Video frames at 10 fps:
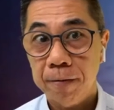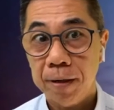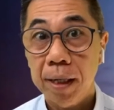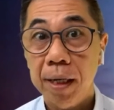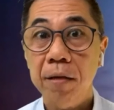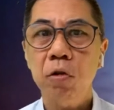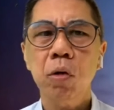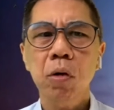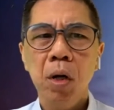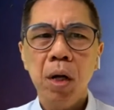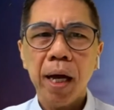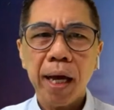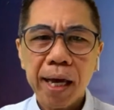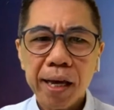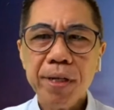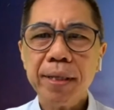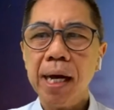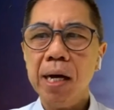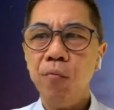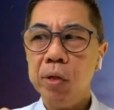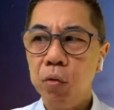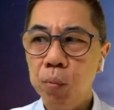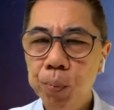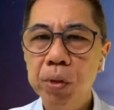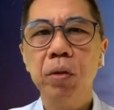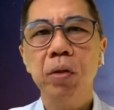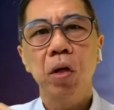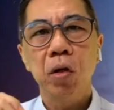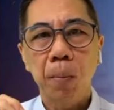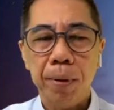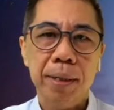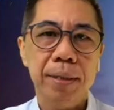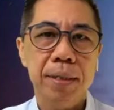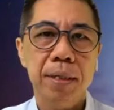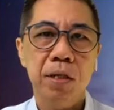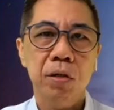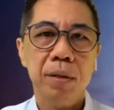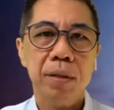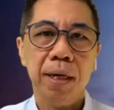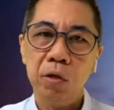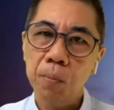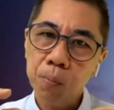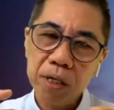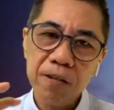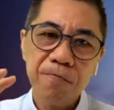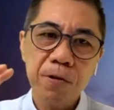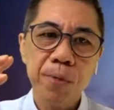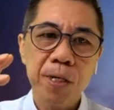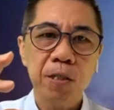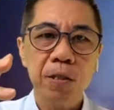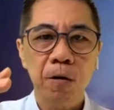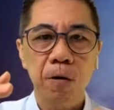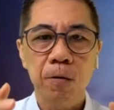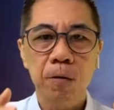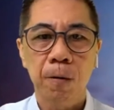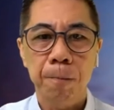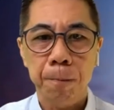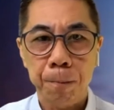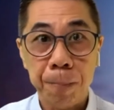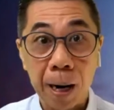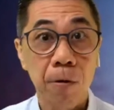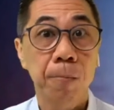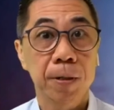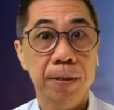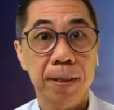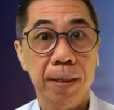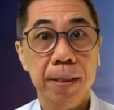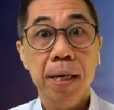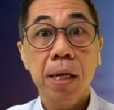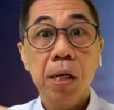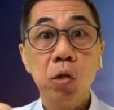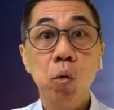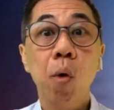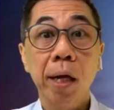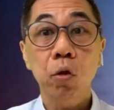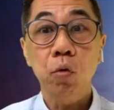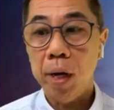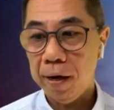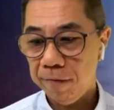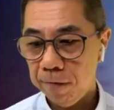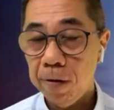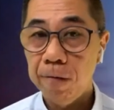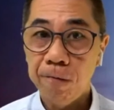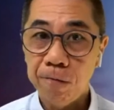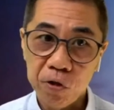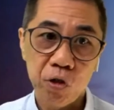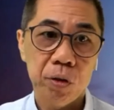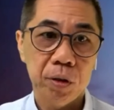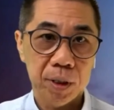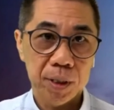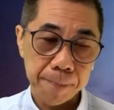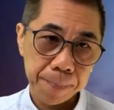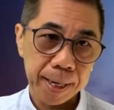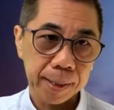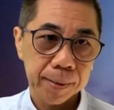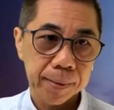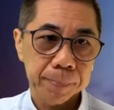Right? And so every time when you build your presentation slide, you put information on your PowerPoint slide, you want to have visual impact.